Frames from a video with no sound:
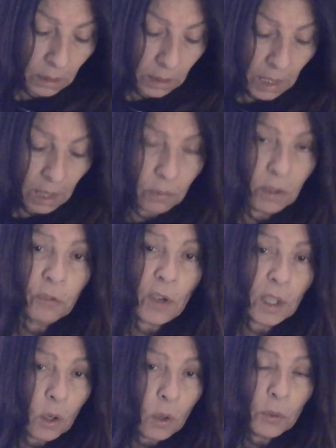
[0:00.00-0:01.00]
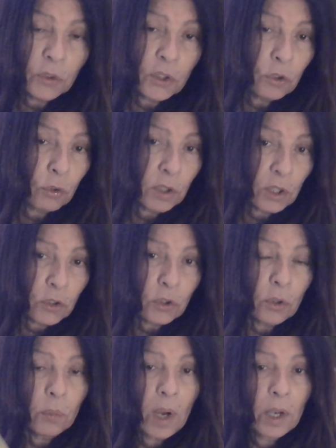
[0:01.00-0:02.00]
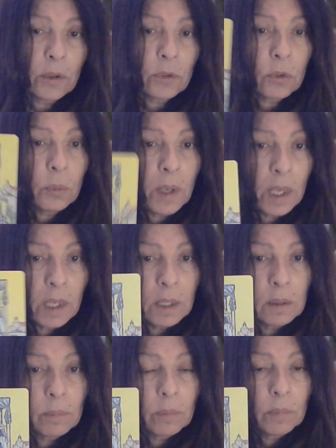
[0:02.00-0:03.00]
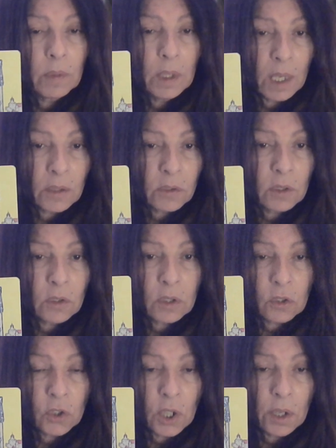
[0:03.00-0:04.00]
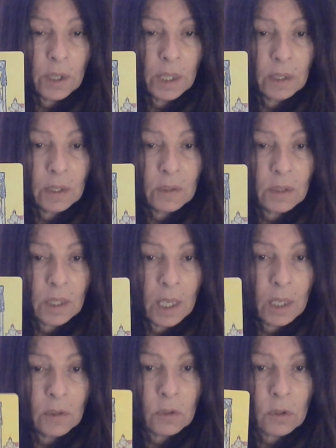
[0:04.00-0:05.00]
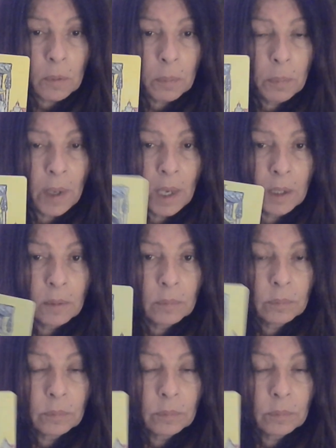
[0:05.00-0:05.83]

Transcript: Now, if I go with the traditional Rider's Waite, yes, it's the Chariot, it's Cancer, but